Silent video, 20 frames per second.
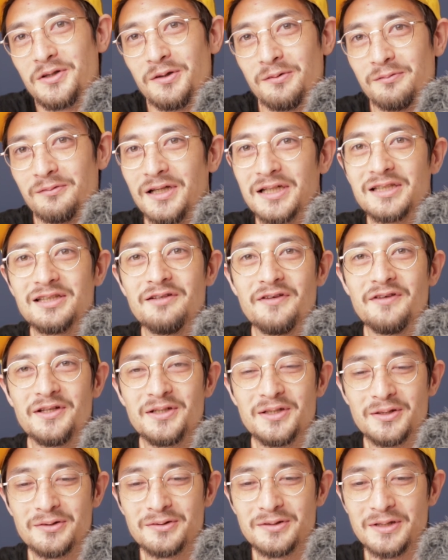can like the
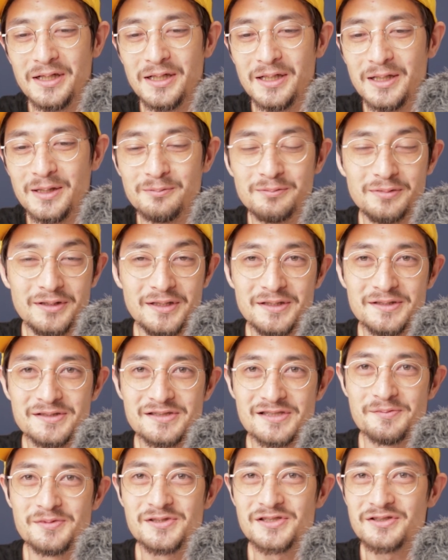video and please
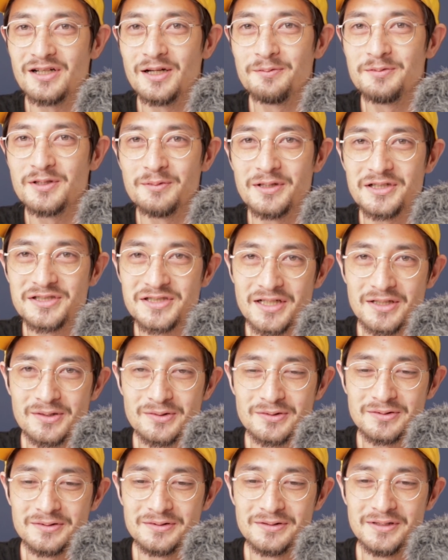subscribe to my
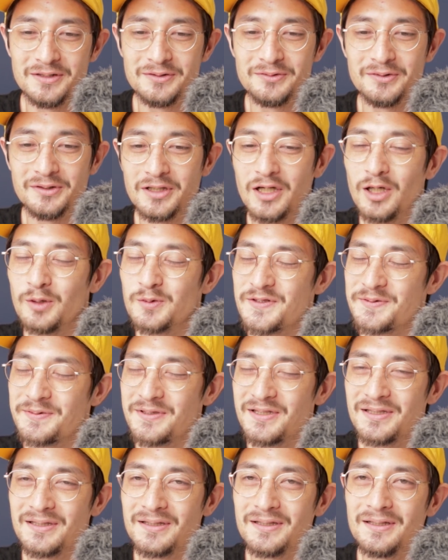channel. It really helps
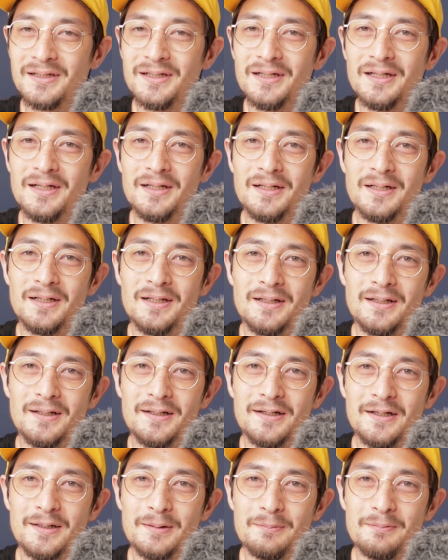me.
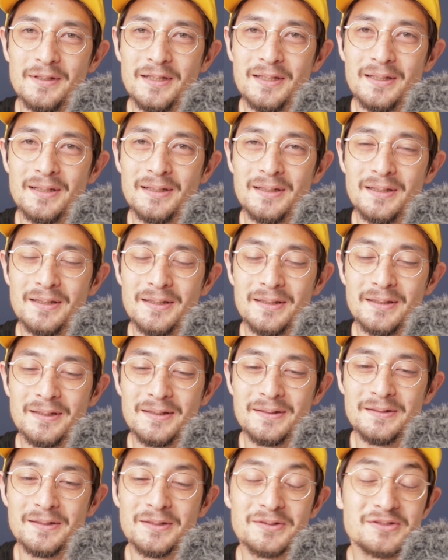
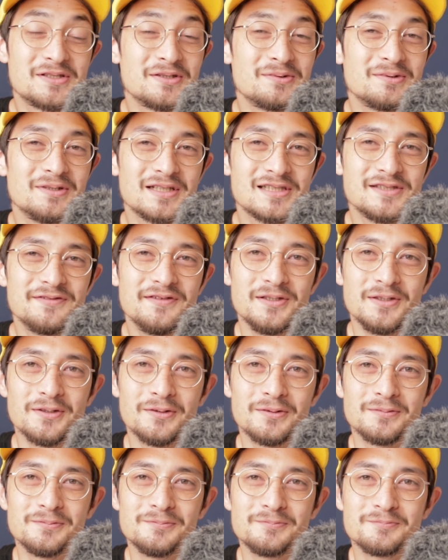And I'll see you in the next video.
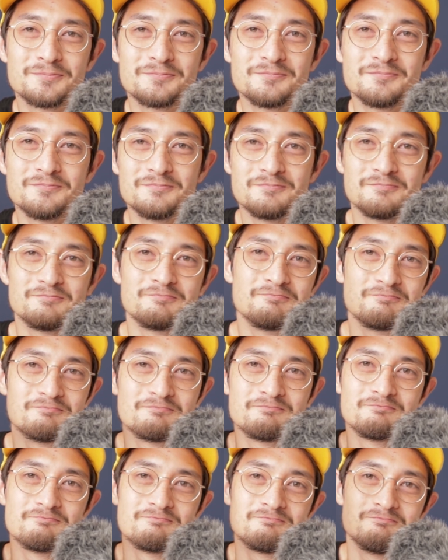
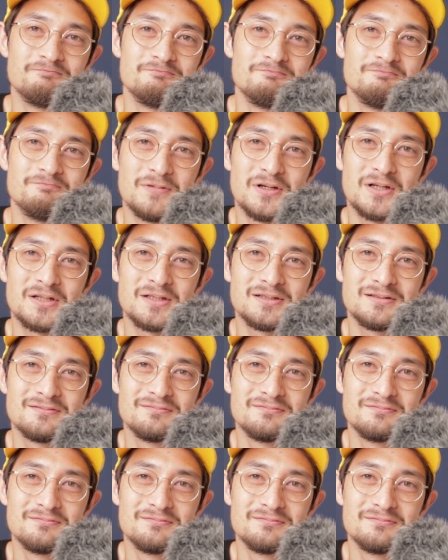Bye.